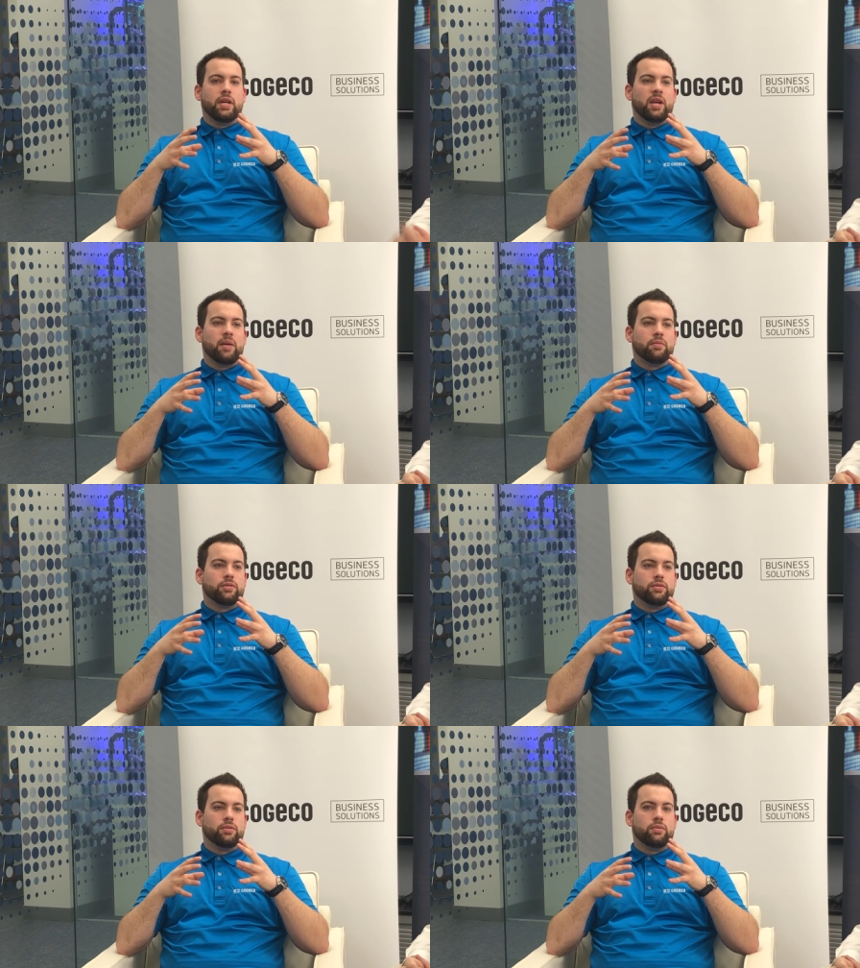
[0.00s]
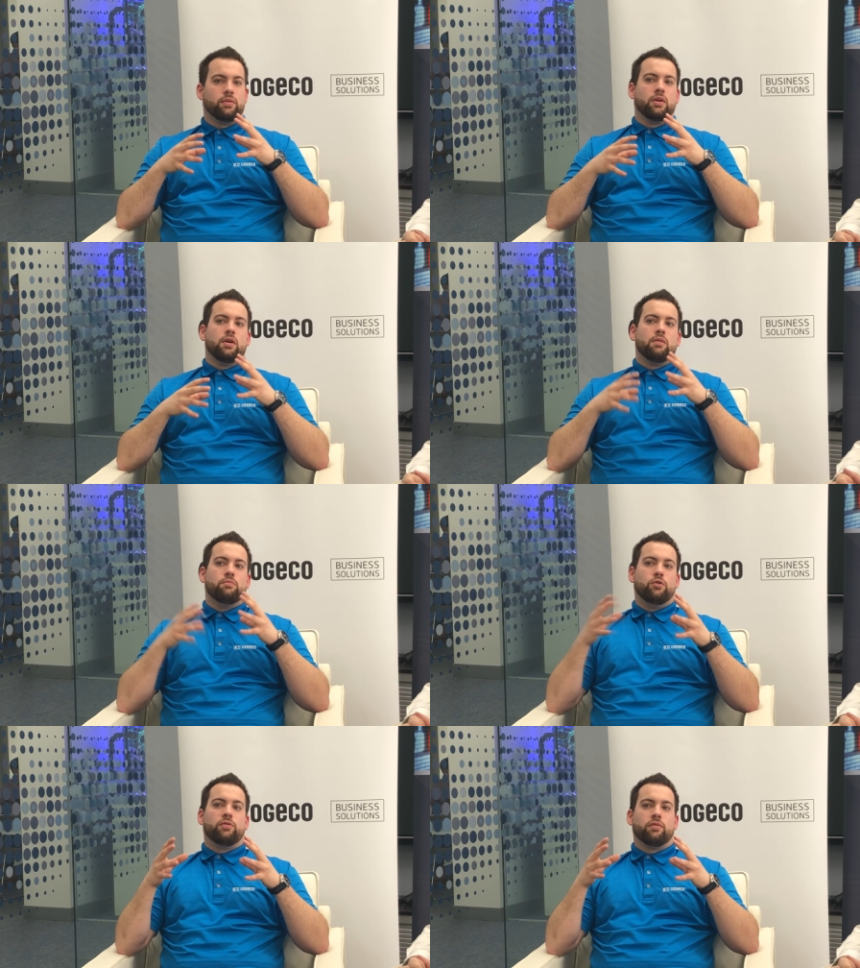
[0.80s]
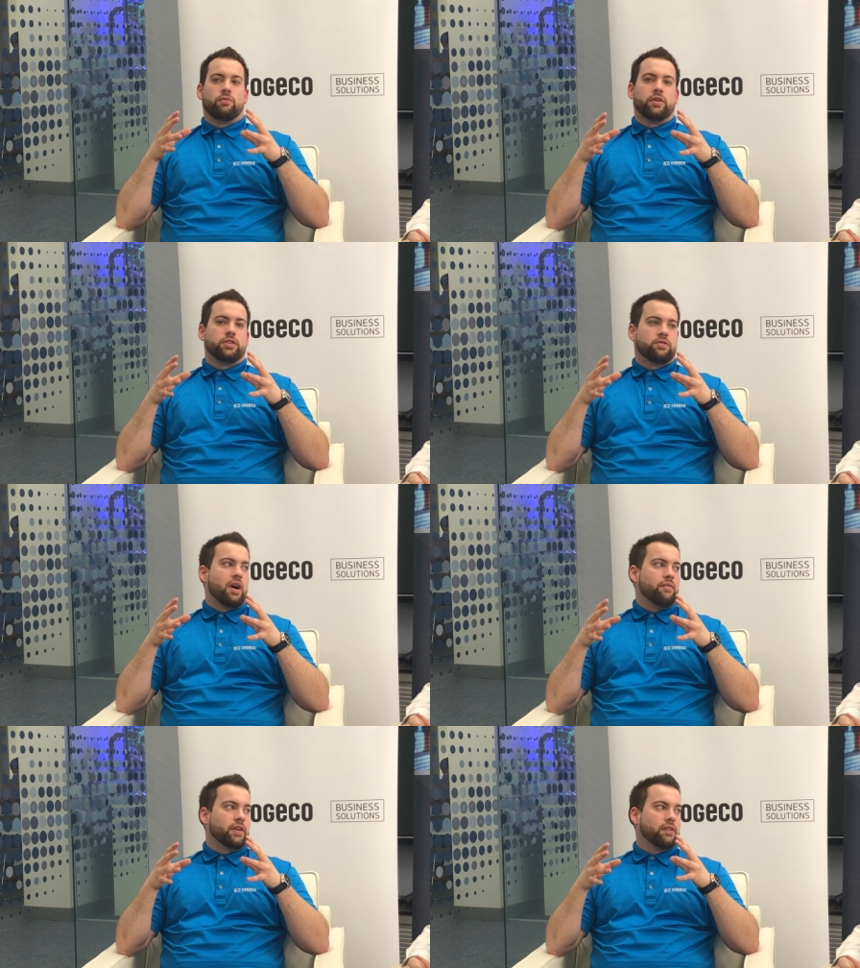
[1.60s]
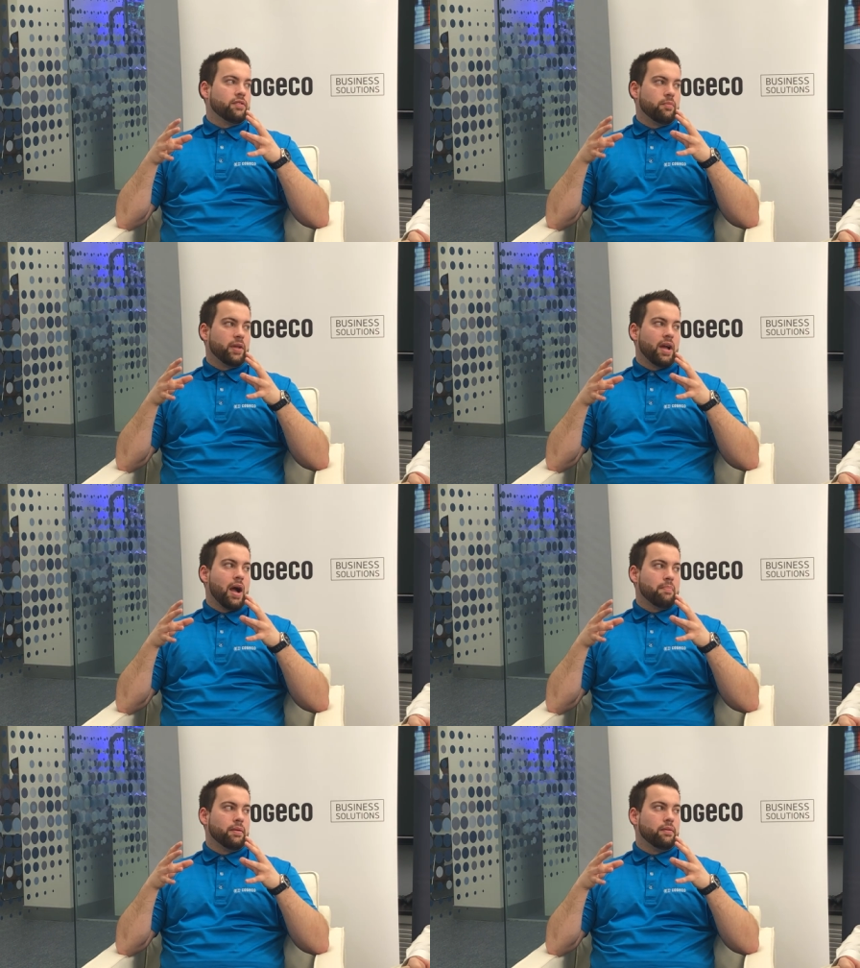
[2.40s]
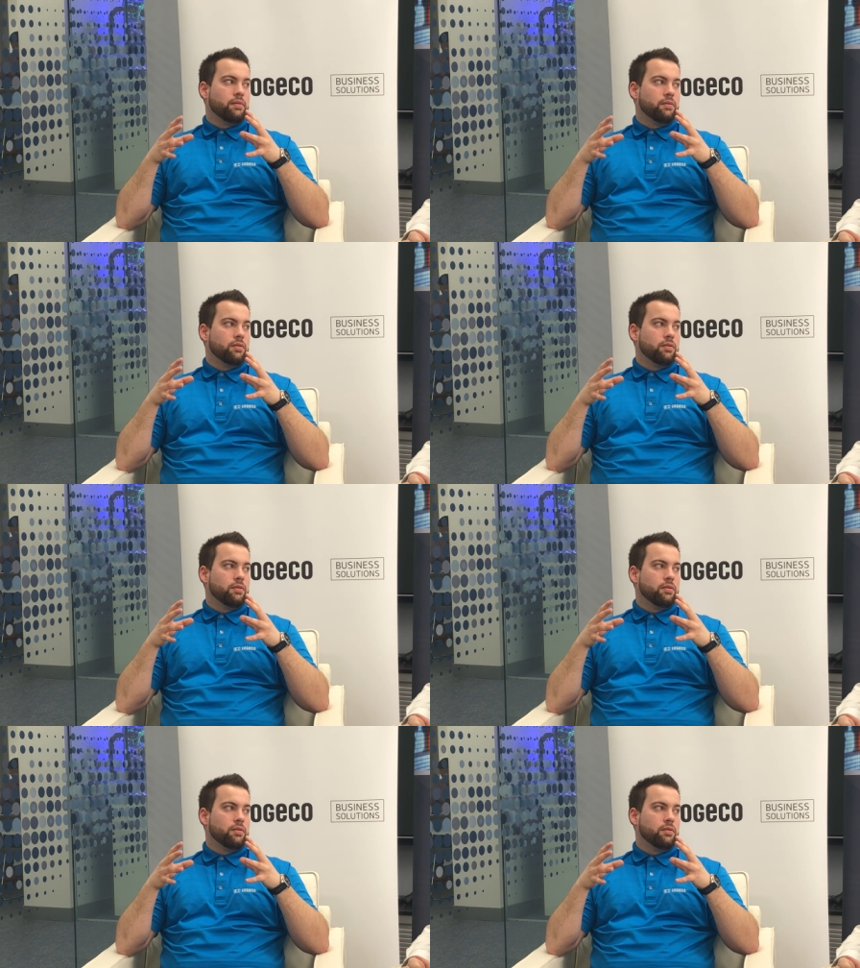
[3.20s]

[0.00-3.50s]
being able to move your voice traffic if something happens.